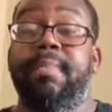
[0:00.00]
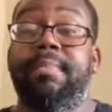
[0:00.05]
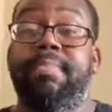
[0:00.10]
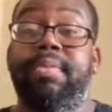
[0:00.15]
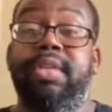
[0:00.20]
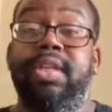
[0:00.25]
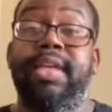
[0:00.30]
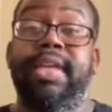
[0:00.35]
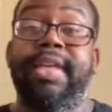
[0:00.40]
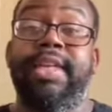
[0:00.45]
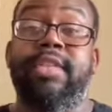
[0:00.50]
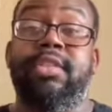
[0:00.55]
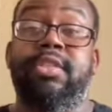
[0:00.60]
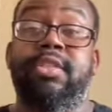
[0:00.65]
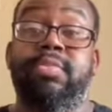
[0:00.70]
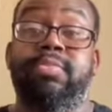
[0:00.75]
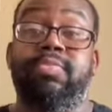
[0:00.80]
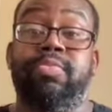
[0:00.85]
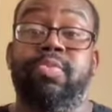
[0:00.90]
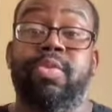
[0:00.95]
Please
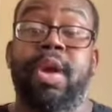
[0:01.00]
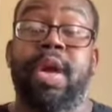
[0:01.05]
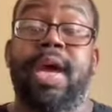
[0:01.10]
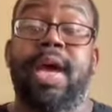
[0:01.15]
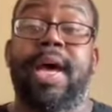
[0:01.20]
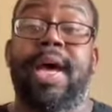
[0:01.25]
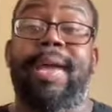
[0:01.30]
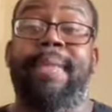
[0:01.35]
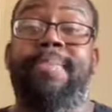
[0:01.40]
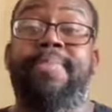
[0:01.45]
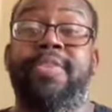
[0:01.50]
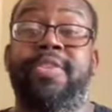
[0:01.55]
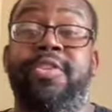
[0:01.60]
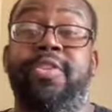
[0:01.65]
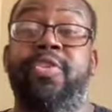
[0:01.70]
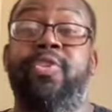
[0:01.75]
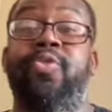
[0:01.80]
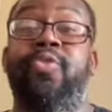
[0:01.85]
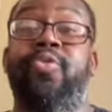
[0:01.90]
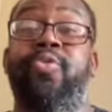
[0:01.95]
subscribe
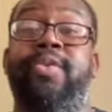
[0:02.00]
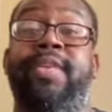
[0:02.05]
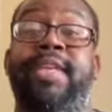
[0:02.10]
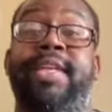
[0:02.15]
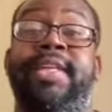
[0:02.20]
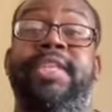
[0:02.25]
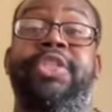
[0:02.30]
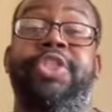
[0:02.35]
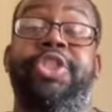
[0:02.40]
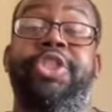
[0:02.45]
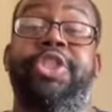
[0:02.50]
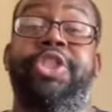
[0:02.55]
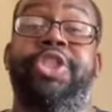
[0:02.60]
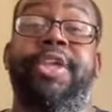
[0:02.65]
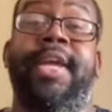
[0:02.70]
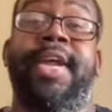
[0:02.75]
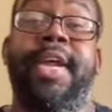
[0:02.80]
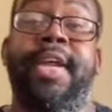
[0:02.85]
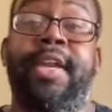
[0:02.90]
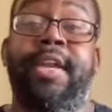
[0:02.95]
to this
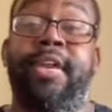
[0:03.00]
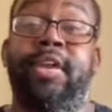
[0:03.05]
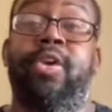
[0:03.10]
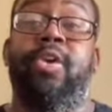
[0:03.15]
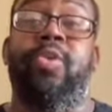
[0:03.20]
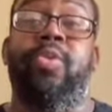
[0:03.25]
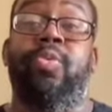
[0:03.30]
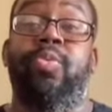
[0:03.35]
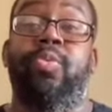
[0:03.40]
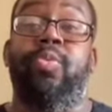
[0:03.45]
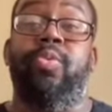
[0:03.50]
channel.